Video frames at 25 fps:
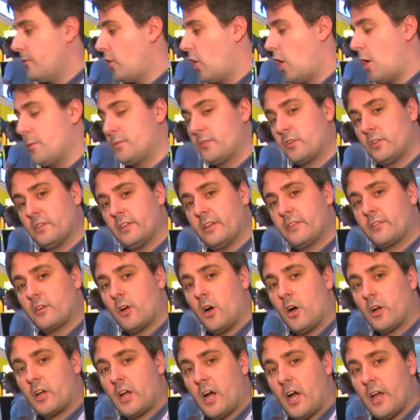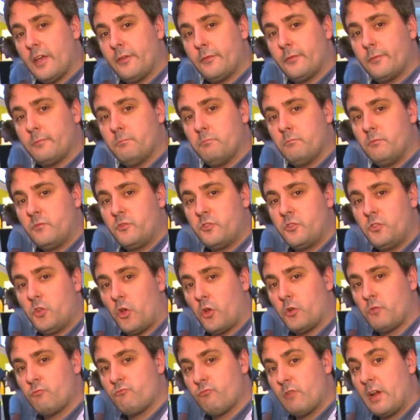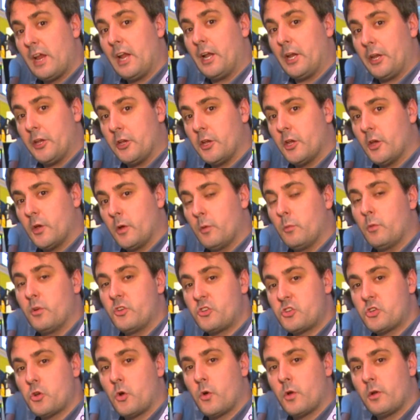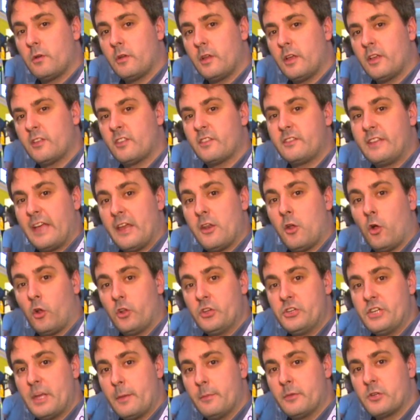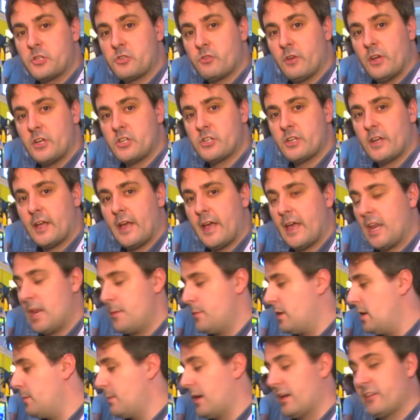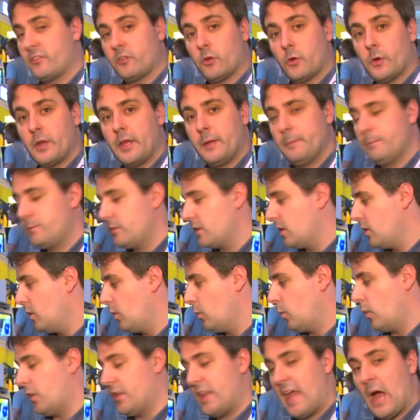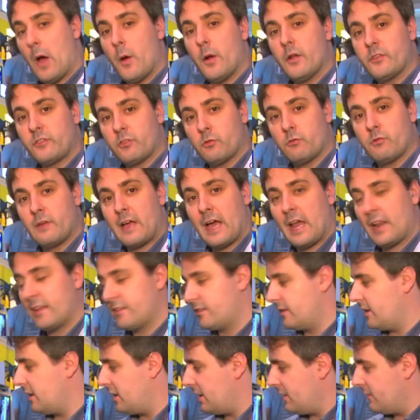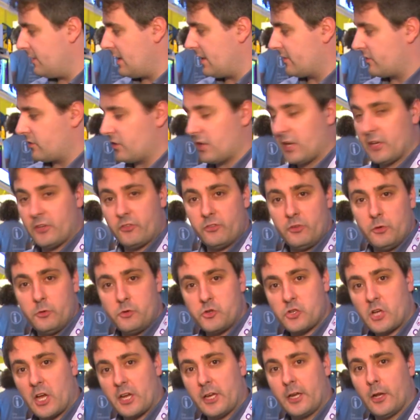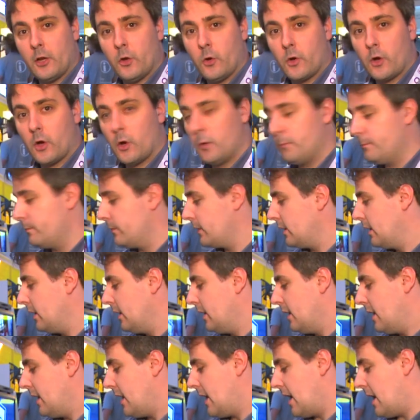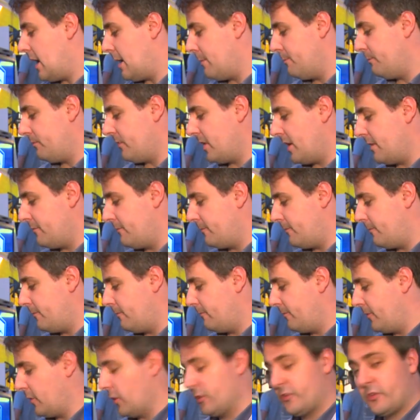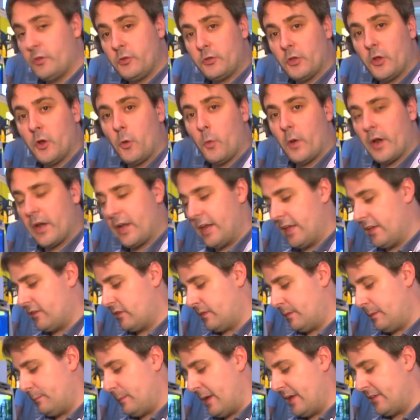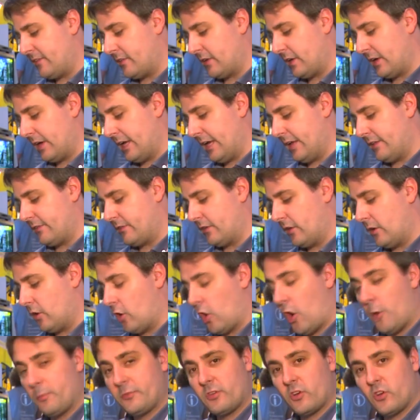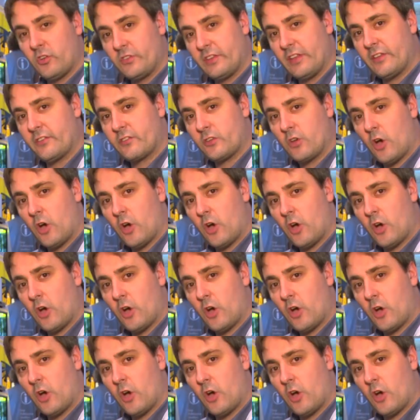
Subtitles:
Optical disc archive. It's not really new. It was shown as a technology demonstration at NAB by Sony. Well, now it's a reality. It even has a nice new shiny logo. And for those who don't know what it is, basically it's an optical disc